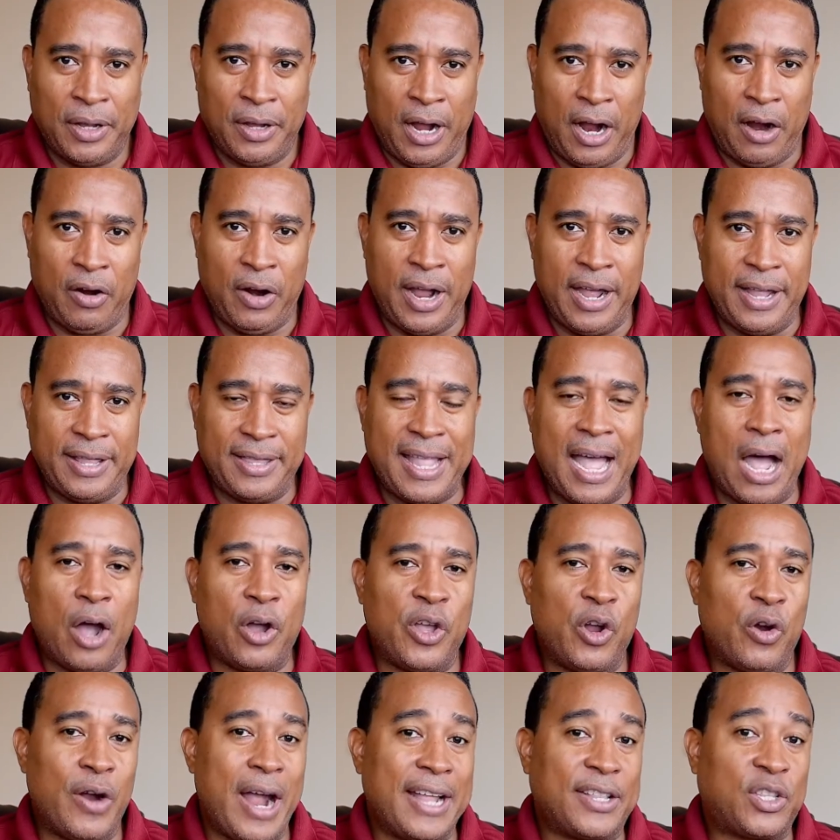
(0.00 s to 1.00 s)
All right, now
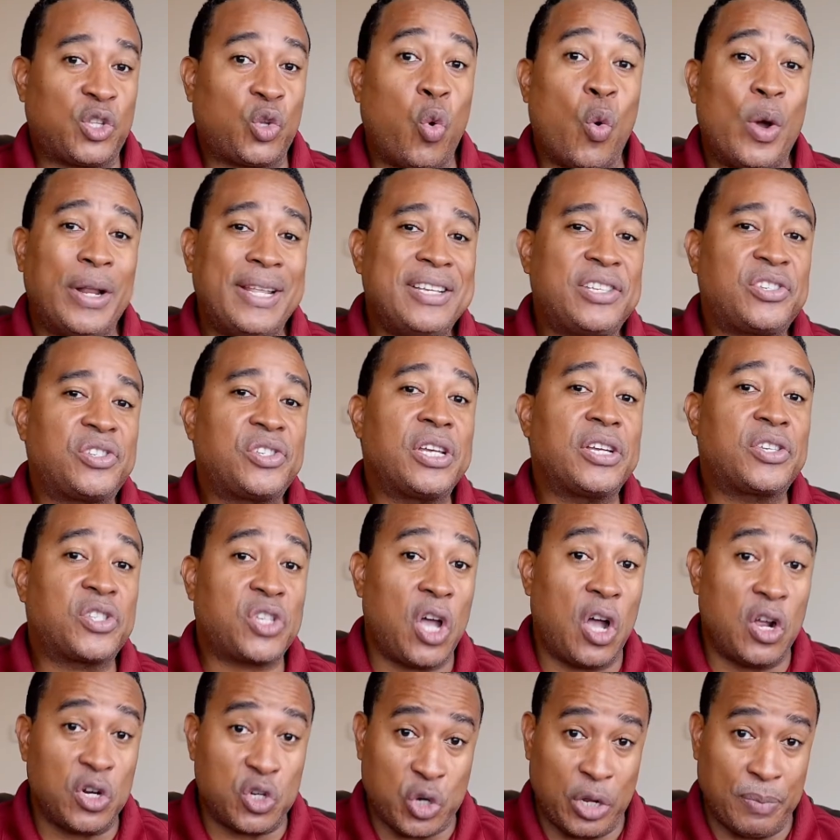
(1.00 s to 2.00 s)
you're at
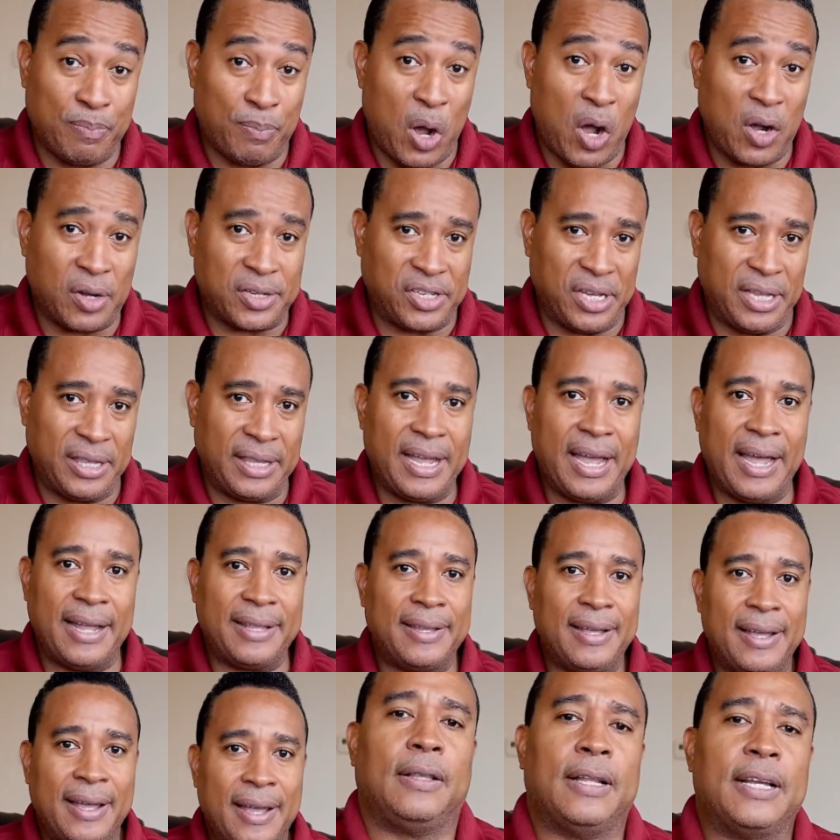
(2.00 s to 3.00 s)
$2,600 in debt.
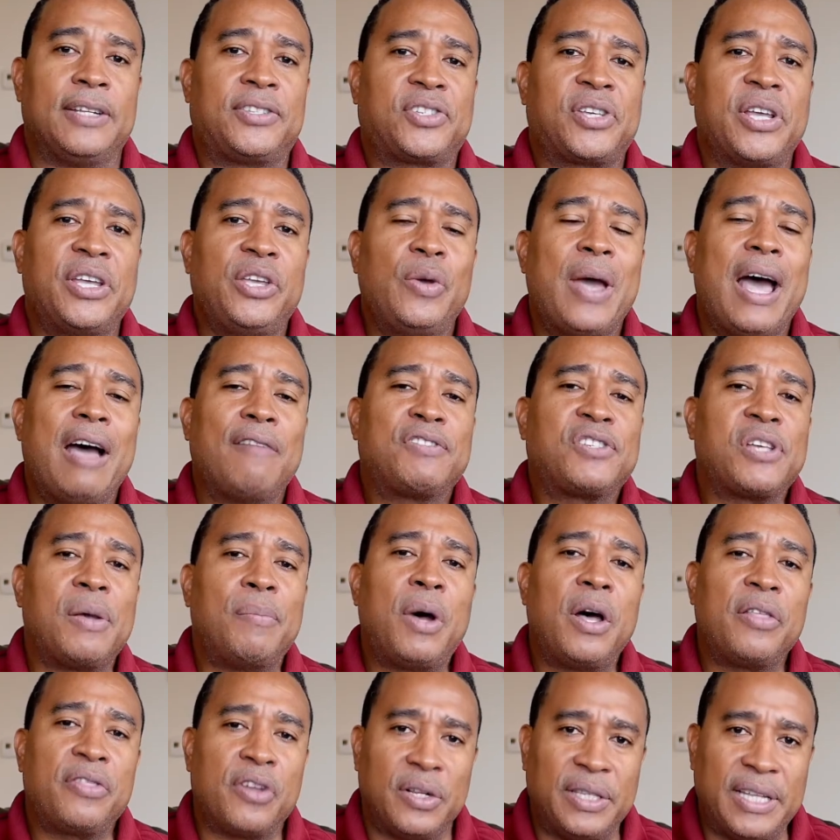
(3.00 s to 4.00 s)
Let's say you have some
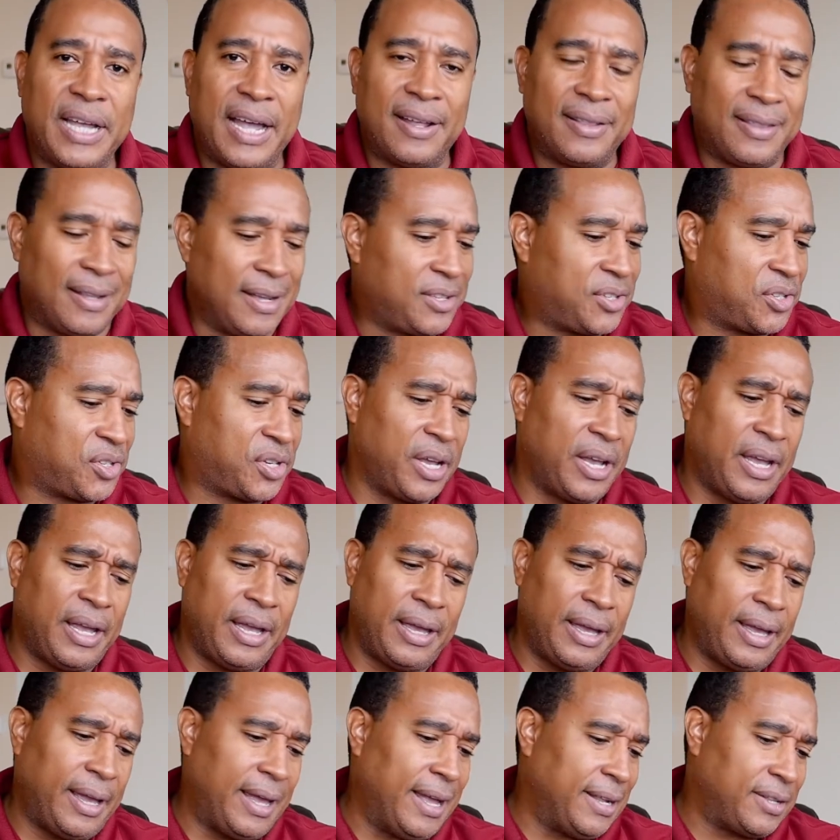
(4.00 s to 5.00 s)
other debt. Let's
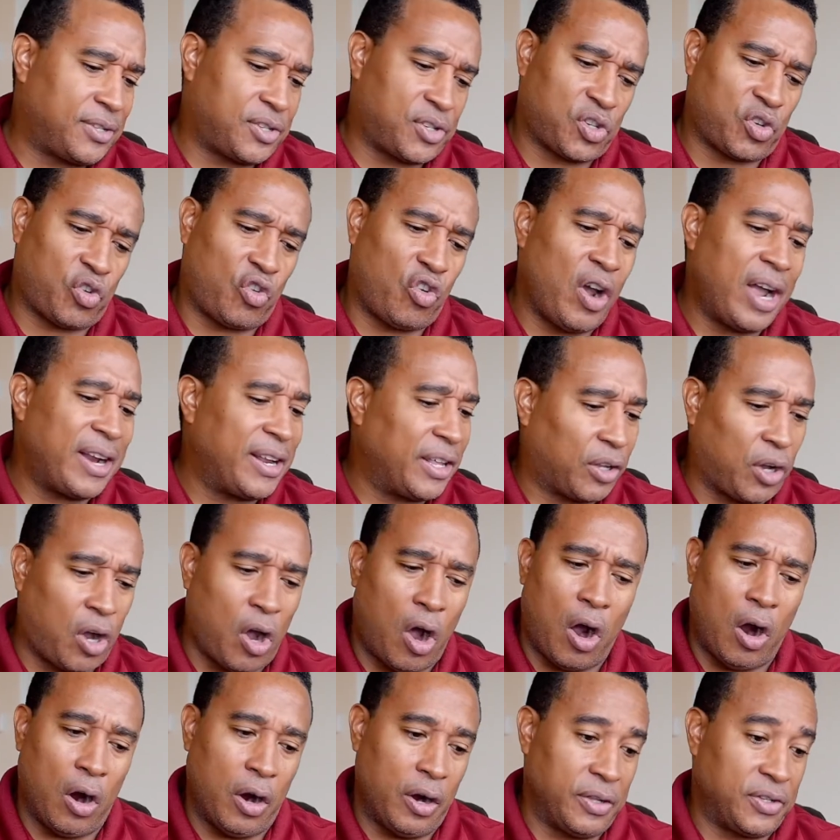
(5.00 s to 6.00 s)
say it's credit
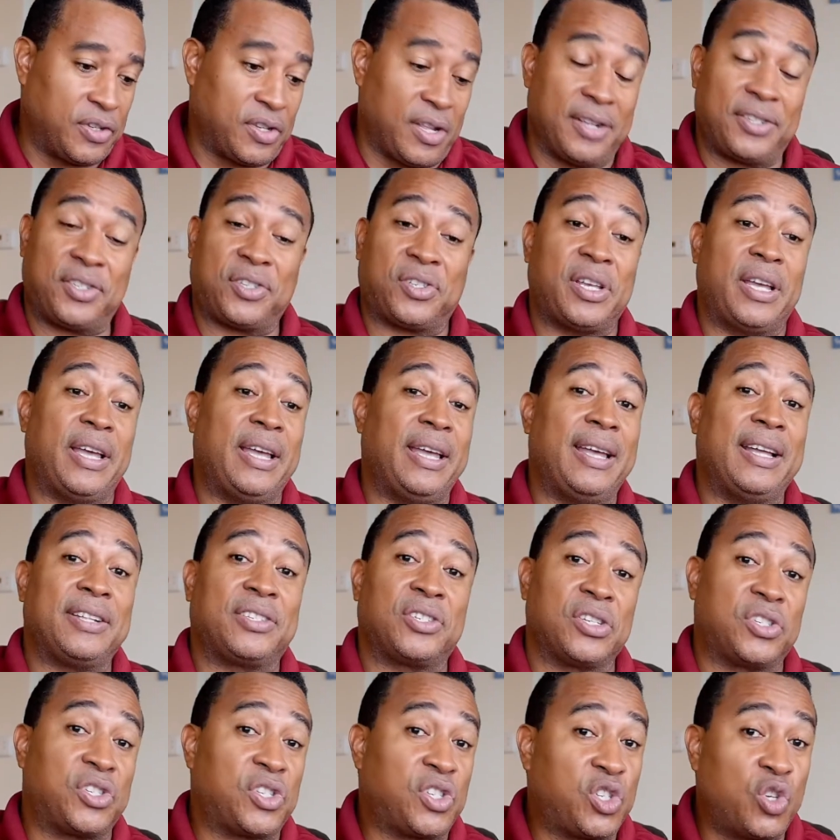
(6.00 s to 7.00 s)
cards. Let's say
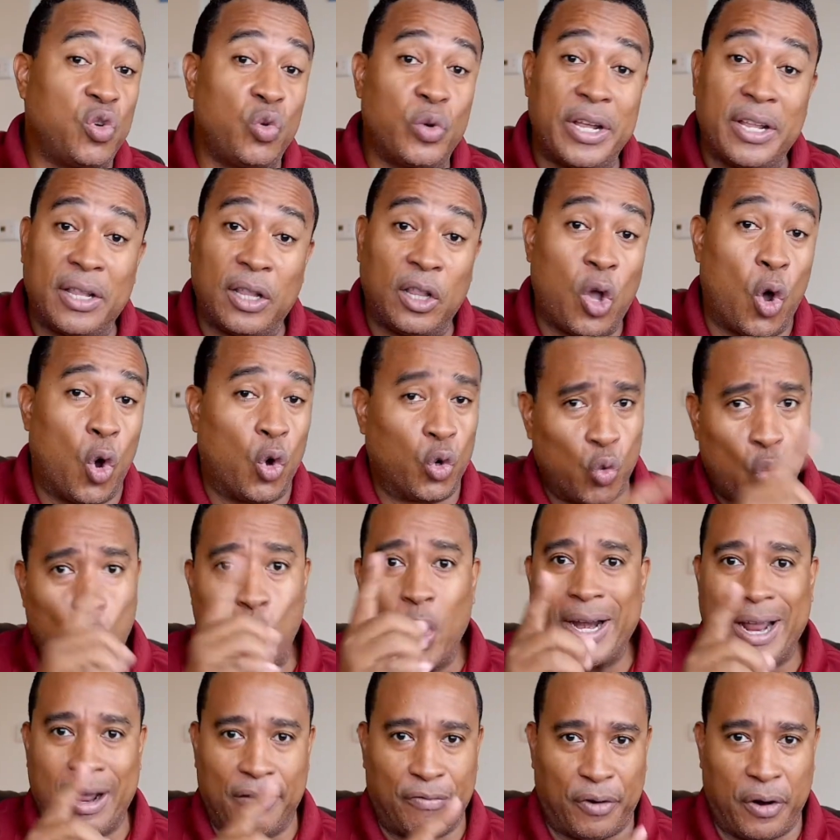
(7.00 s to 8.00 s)
it's a student loan,
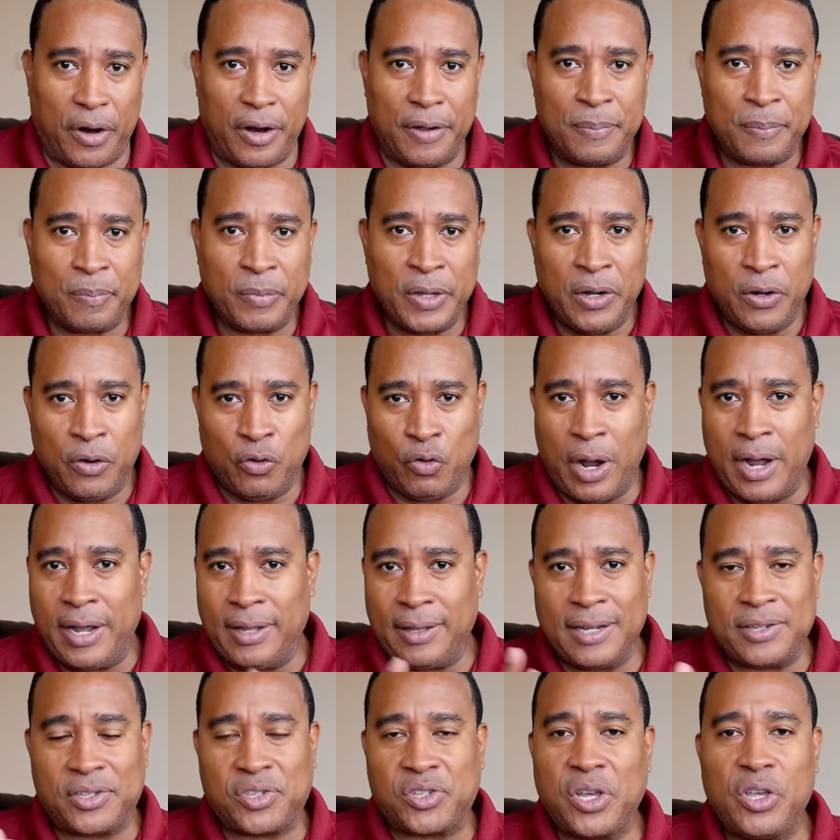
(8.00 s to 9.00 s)
whatever, right?
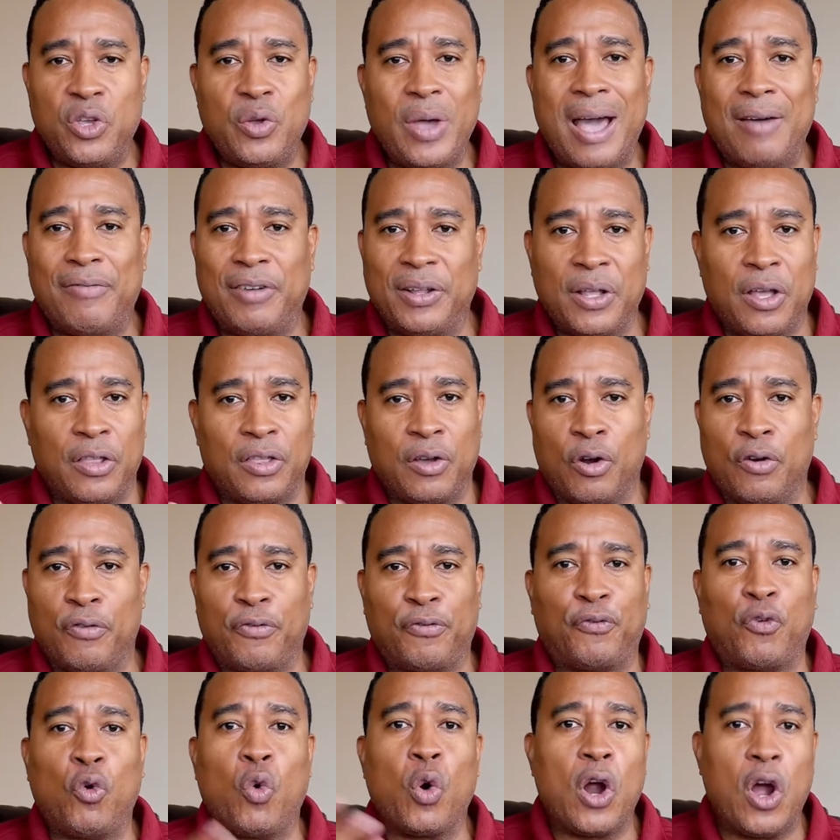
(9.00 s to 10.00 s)
Let's say you have another
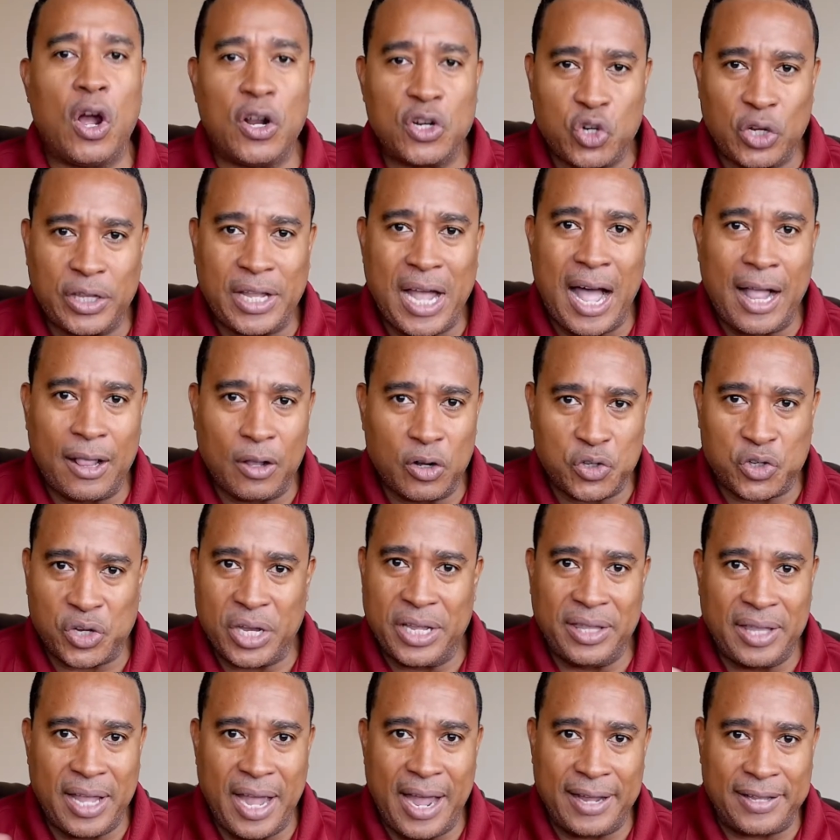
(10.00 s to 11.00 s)
$400
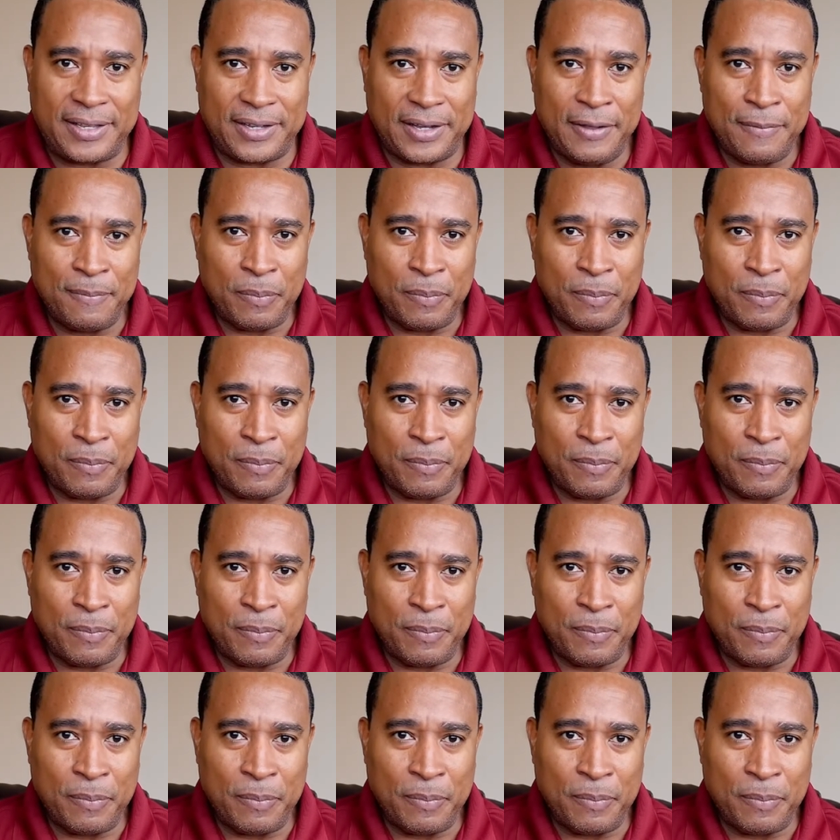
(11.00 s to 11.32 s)
in debt.